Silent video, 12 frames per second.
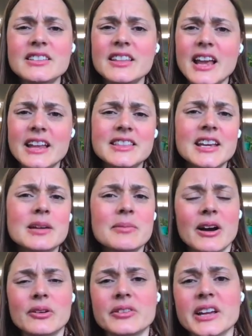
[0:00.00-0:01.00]
and think
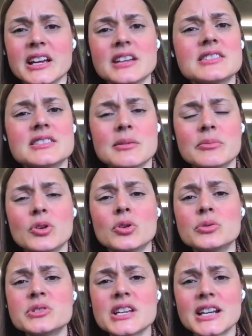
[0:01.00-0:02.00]
about like some
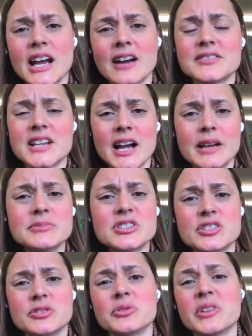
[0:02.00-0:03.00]
who's going to have time to
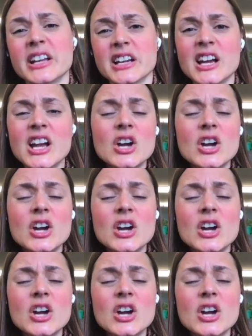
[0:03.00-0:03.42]
do like